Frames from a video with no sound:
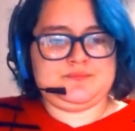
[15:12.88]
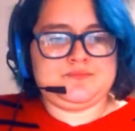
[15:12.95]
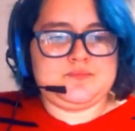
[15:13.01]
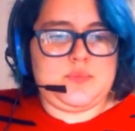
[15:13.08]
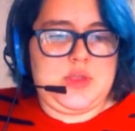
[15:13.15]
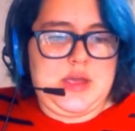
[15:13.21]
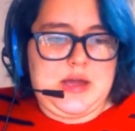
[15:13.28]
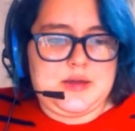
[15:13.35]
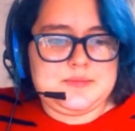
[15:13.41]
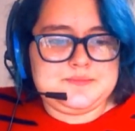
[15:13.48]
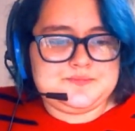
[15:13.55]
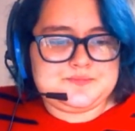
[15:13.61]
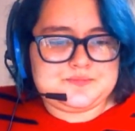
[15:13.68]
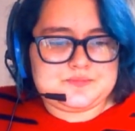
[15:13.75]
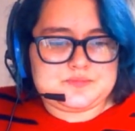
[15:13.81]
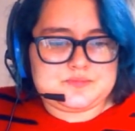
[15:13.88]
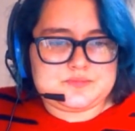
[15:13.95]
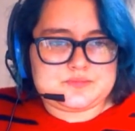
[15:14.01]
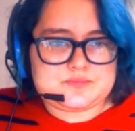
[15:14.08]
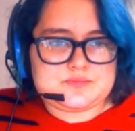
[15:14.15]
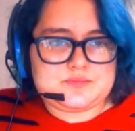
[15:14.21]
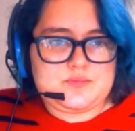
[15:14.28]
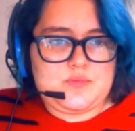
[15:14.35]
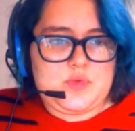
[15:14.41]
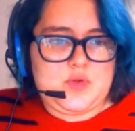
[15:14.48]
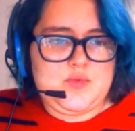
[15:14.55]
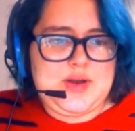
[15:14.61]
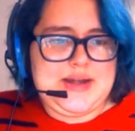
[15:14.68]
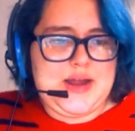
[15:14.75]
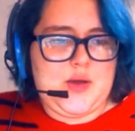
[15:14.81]
Yeah.
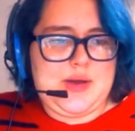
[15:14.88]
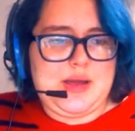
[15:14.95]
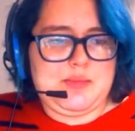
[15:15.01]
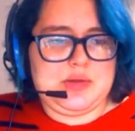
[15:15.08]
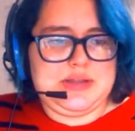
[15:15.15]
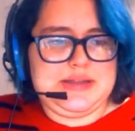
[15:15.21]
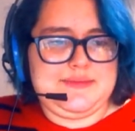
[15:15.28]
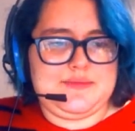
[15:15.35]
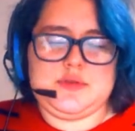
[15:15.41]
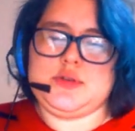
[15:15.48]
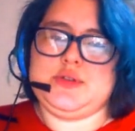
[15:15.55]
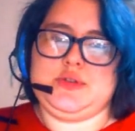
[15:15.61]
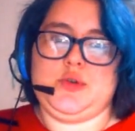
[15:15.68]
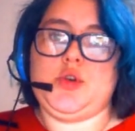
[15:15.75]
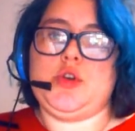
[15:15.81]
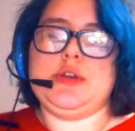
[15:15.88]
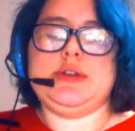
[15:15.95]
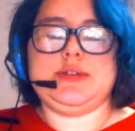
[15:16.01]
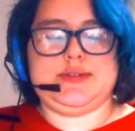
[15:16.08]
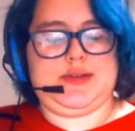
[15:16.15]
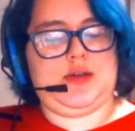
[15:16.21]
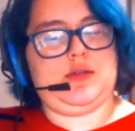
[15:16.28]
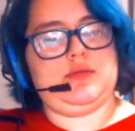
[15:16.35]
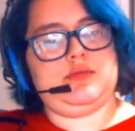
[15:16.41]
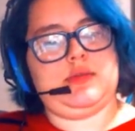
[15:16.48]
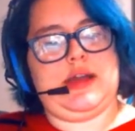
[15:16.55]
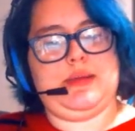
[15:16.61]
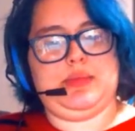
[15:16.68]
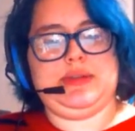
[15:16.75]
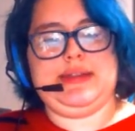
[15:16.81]
Right now I believe their story. So
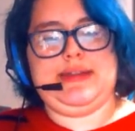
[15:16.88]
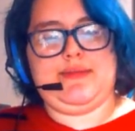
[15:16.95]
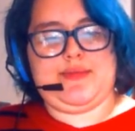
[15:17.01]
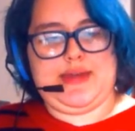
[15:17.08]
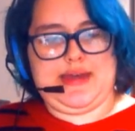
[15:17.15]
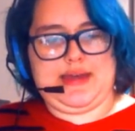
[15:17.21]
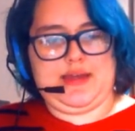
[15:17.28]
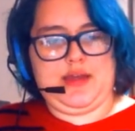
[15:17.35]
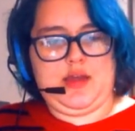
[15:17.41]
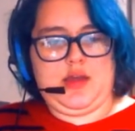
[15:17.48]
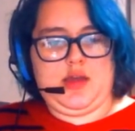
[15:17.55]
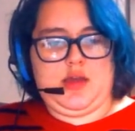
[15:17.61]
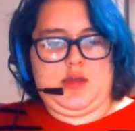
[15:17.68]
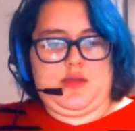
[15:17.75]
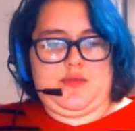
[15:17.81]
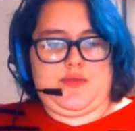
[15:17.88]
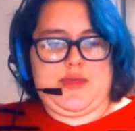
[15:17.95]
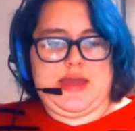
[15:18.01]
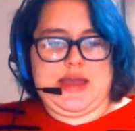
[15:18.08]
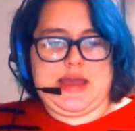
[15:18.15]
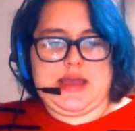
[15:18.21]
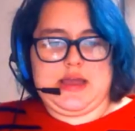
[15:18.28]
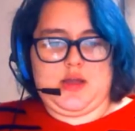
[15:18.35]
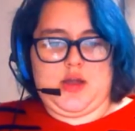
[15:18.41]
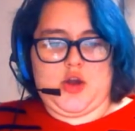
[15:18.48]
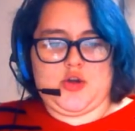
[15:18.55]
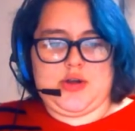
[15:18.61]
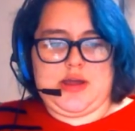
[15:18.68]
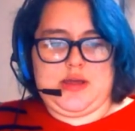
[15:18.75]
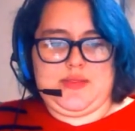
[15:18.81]
I believe that they are
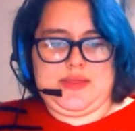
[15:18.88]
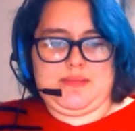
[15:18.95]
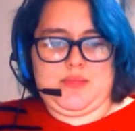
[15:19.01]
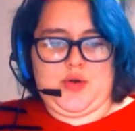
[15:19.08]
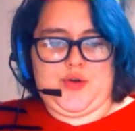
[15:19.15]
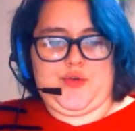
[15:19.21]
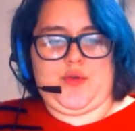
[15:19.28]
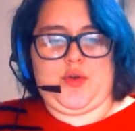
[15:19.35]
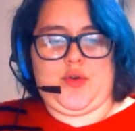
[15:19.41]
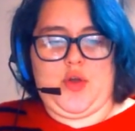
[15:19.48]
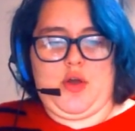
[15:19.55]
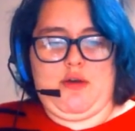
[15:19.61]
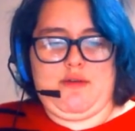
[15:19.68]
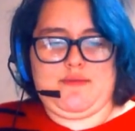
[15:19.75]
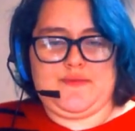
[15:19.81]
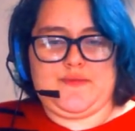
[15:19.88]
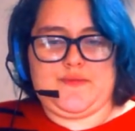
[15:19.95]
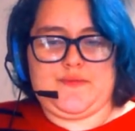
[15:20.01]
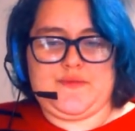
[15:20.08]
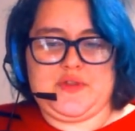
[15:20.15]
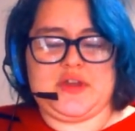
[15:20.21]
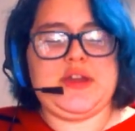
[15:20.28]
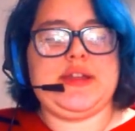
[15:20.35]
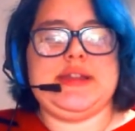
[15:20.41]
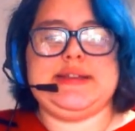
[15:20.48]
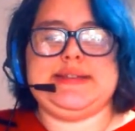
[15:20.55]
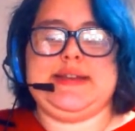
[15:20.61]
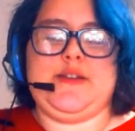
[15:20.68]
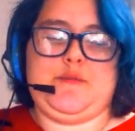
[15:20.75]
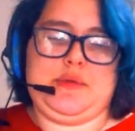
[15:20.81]
not the murderer of the killings
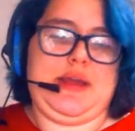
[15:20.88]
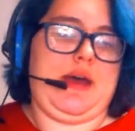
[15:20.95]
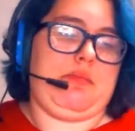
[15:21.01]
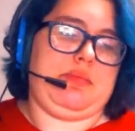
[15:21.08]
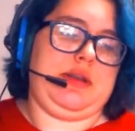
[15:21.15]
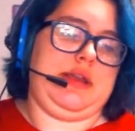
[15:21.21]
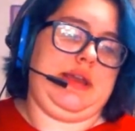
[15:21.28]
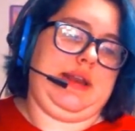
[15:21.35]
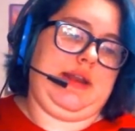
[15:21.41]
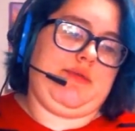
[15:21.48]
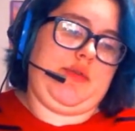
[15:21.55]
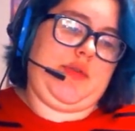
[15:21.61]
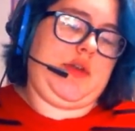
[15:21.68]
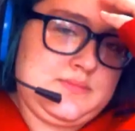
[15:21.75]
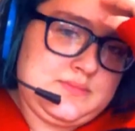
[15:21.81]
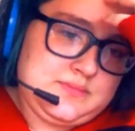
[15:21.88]
that have been happening and everything.